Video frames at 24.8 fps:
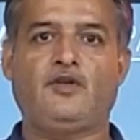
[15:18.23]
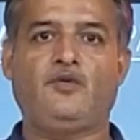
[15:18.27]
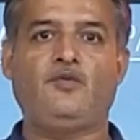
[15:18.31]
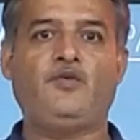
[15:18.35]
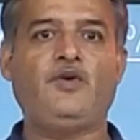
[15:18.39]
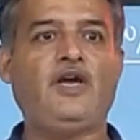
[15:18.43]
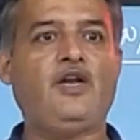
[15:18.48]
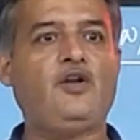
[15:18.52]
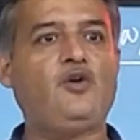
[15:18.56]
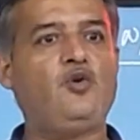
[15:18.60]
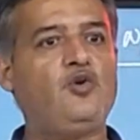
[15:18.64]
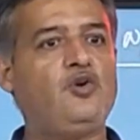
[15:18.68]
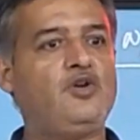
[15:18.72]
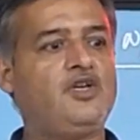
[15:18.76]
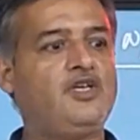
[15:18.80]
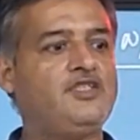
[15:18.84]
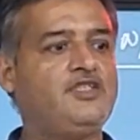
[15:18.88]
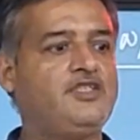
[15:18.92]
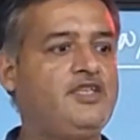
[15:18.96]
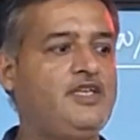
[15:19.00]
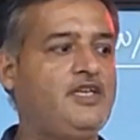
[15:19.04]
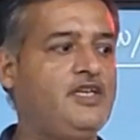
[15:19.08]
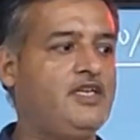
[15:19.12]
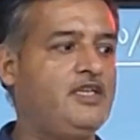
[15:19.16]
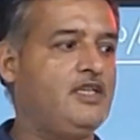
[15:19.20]
We are not
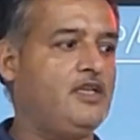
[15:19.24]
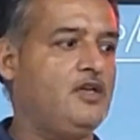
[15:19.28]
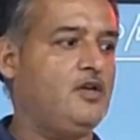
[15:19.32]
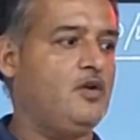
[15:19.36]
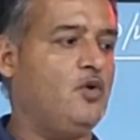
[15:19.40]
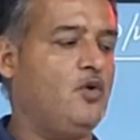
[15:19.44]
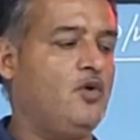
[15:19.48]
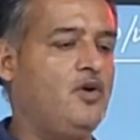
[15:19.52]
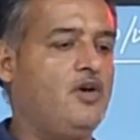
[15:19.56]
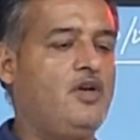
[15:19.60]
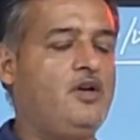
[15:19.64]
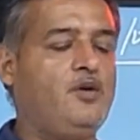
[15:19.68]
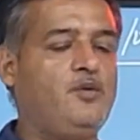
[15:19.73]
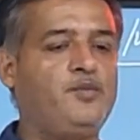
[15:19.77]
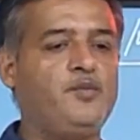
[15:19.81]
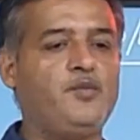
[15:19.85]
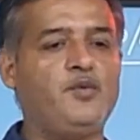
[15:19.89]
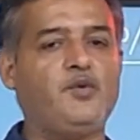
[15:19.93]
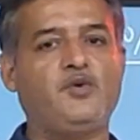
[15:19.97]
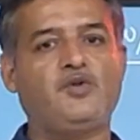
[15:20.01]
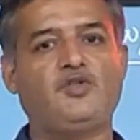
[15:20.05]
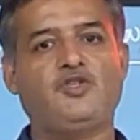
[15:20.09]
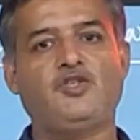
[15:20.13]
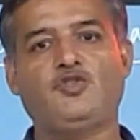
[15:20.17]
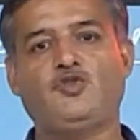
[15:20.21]
considering the local
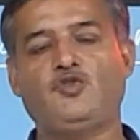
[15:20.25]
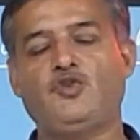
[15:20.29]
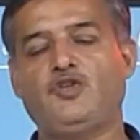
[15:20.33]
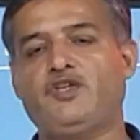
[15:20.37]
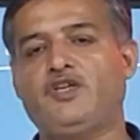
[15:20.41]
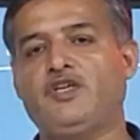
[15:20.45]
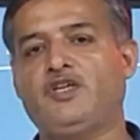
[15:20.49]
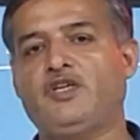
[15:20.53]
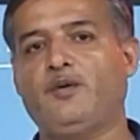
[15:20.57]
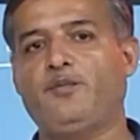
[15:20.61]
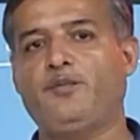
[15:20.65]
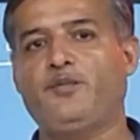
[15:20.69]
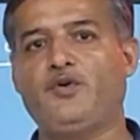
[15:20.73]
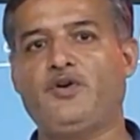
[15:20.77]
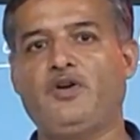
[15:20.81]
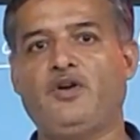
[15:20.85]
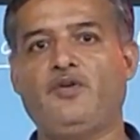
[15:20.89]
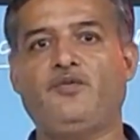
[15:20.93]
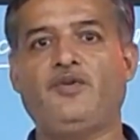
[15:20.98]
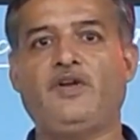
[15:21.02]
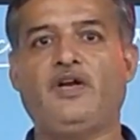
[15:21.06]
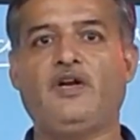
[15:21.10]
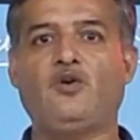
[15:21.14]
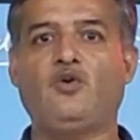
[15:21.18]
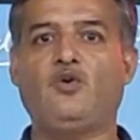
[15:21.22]
situated computer.
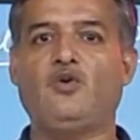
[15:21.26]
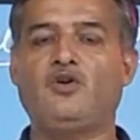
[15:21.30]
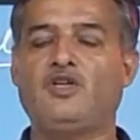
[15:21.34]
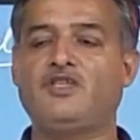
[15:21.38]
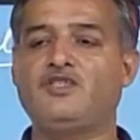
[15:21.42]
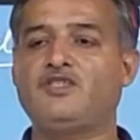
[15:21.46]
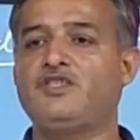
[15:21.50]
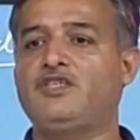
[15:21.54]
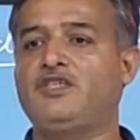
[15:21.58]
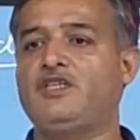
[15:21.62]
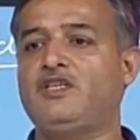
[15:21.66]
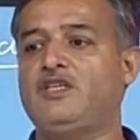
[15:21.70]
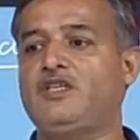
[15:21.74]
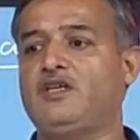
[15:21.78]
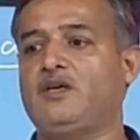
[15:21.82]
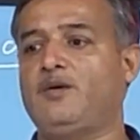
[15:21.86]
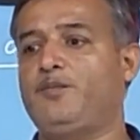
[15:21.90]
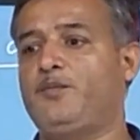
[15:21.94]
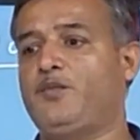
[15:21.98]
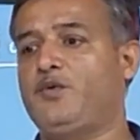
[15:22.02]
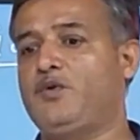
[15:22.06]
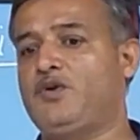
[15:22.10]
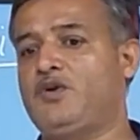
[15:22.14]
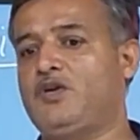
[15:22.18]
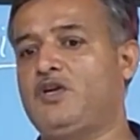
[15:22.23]
We are not considering the
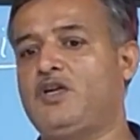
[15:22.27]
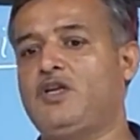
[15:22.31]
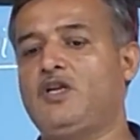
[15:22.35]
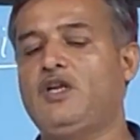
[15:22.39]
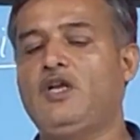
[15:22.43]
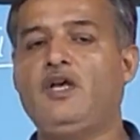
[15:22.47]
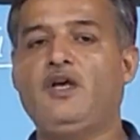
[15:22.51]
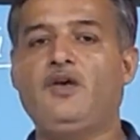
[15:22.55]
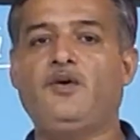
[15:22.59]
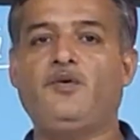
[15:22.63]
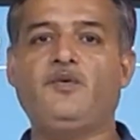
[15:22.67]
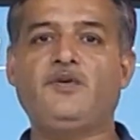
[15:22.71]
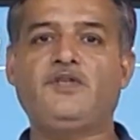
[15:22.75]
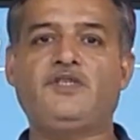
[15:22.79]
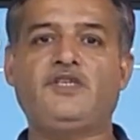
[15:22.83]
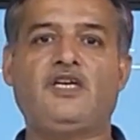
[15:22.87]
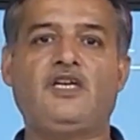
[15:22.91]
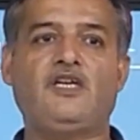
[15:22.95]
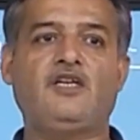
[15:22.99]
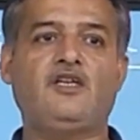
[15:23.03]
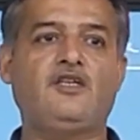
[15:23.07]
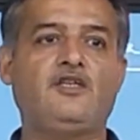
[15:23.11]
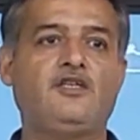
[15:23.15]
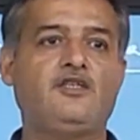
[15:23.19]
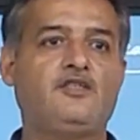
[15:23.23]
computer which
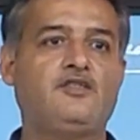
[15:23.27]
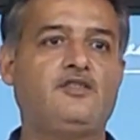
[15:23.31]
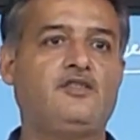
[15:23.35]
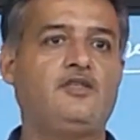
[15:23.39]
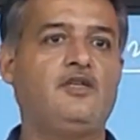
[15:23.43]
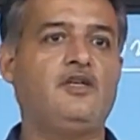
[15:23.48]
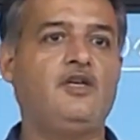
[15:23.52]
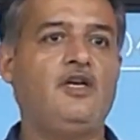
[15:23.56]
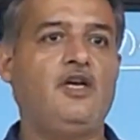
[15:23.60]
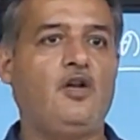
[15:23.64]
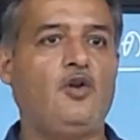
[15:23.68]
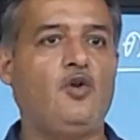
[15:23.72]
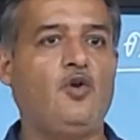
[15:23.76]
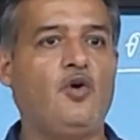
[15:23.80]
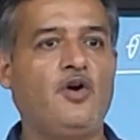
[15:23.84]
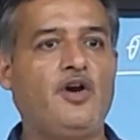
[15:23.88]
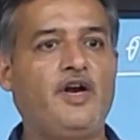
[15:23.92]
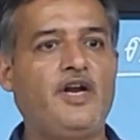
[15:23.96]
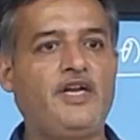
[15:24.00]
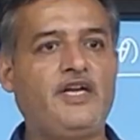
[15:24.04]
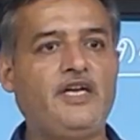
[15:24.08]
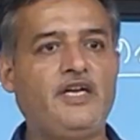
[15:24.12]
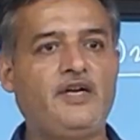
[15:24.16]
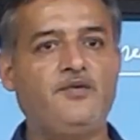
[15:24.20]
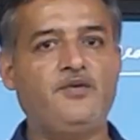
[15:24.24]
are
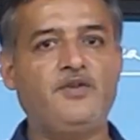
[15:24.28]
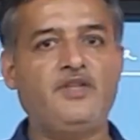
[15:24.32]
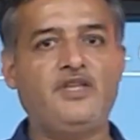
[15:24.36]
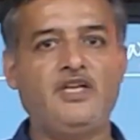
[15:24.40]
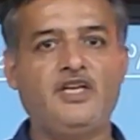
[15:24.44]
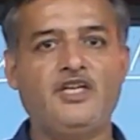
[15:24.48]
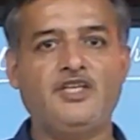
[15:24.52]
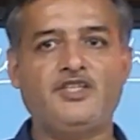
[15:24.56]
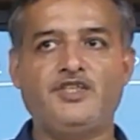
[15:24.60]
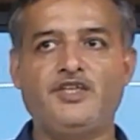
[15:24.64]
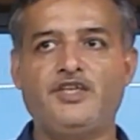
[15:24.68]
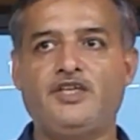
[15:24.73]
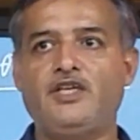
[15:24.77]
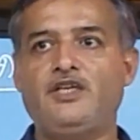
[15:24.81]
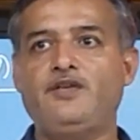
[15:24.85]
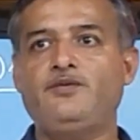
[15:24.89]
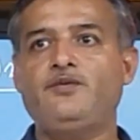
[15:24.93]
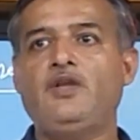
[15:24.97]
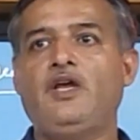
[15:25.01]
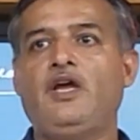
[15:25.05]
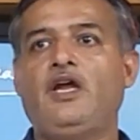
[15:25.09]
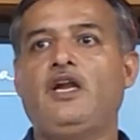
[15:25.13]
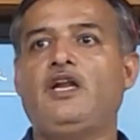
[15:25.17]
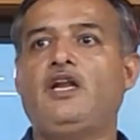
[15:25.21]
located within a city.